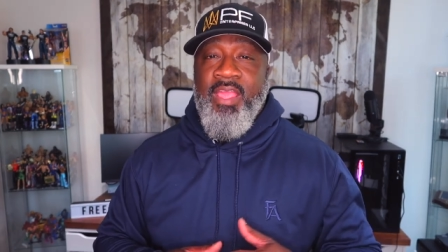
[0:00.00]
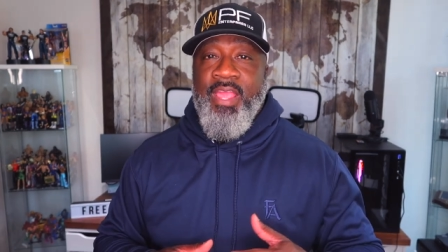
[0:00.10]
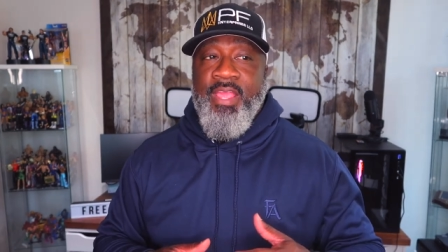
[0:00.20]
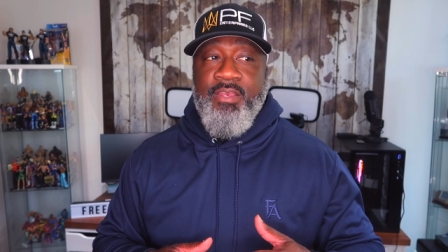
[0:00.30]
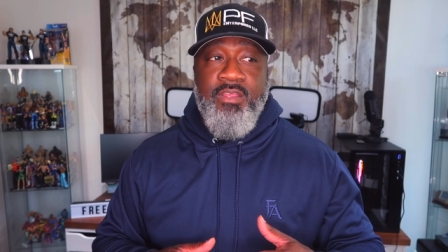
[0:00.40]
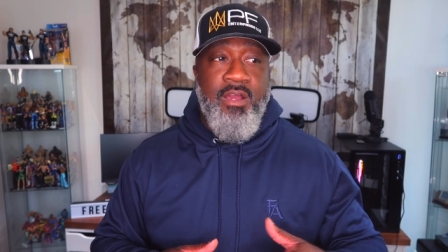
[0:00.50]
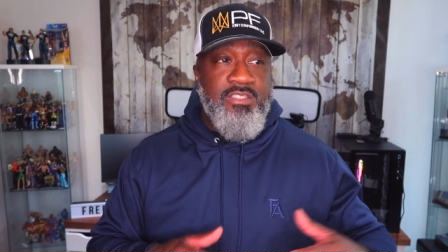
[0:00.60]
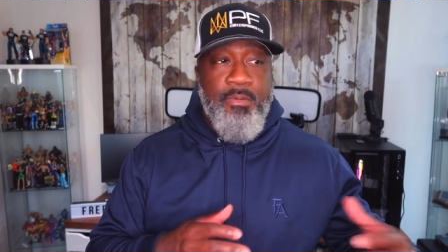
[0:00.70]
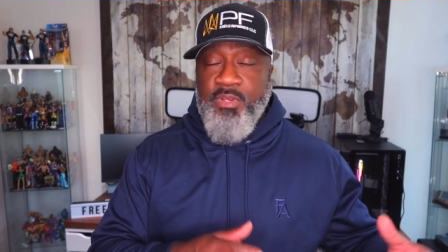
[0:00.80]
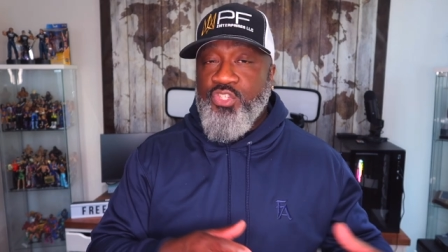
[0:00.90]
And
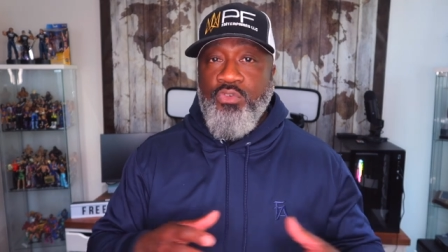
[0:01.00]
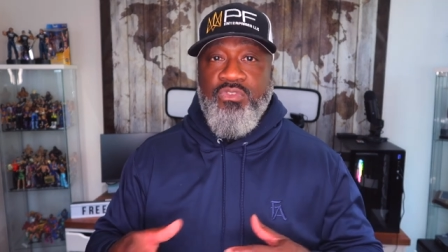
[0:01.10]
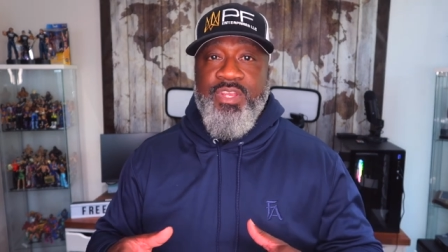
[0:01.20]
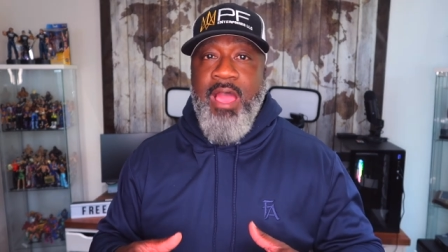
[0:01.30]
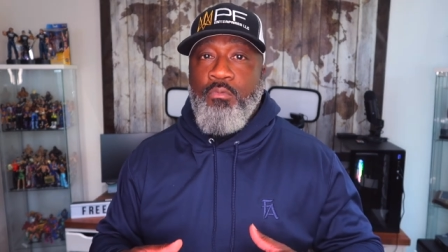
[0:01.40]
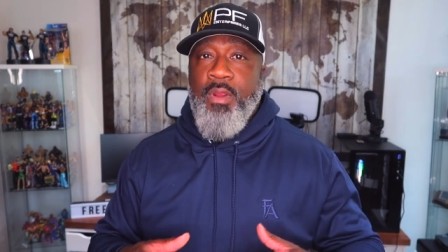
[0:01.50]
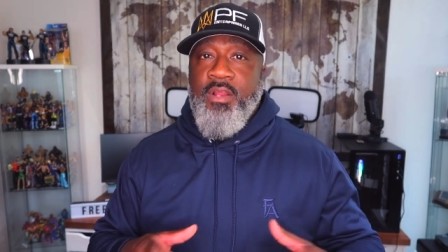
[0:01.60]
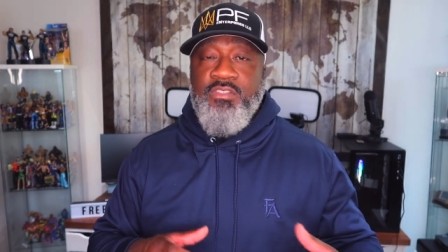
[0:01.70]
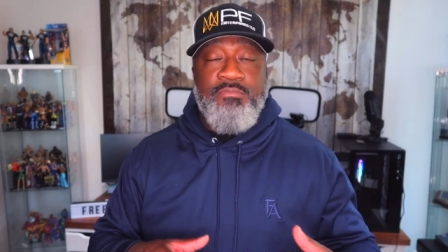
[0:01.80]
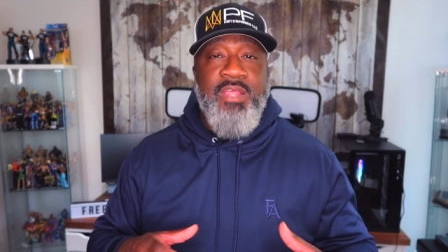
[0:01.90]
uh, some of the shoes that I
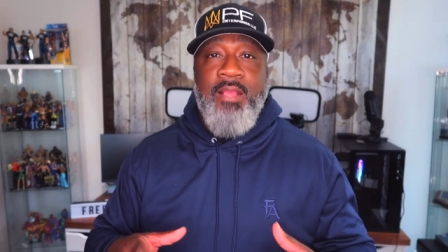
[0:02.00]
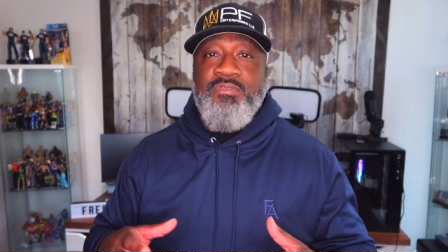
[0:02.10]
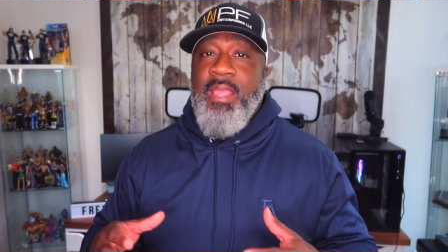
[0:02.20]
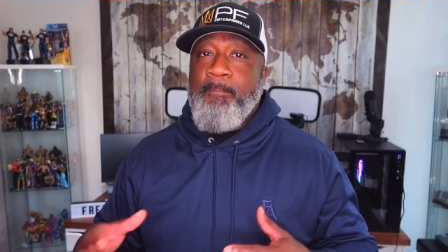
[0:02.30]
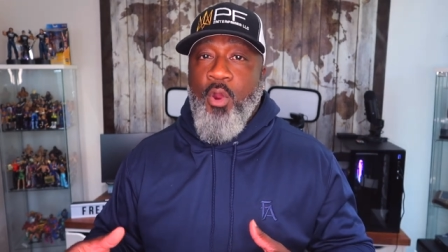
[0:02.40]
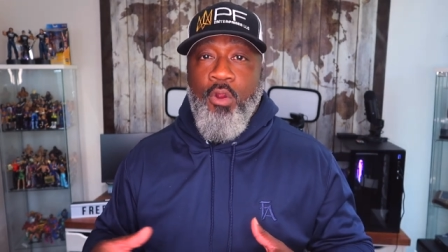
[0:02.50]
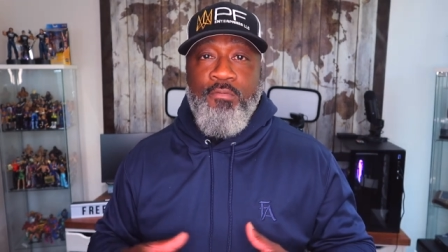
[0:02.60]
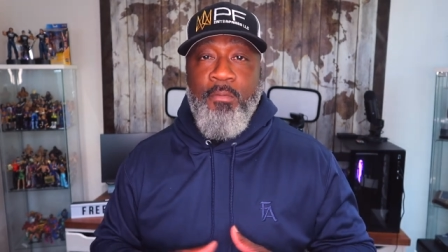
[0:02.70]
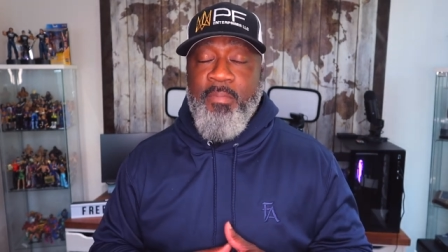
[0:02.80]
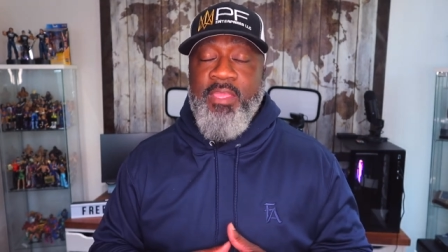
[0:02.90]
wear, sometimes they borrow
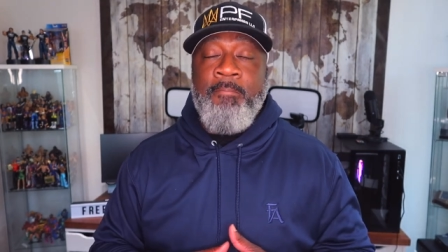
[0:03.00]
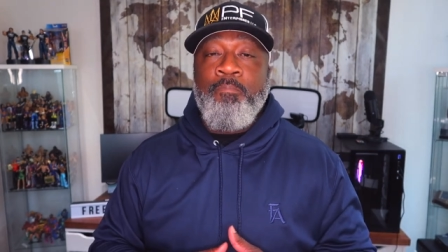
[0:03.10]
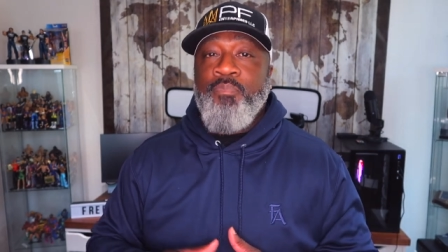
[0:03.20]
from me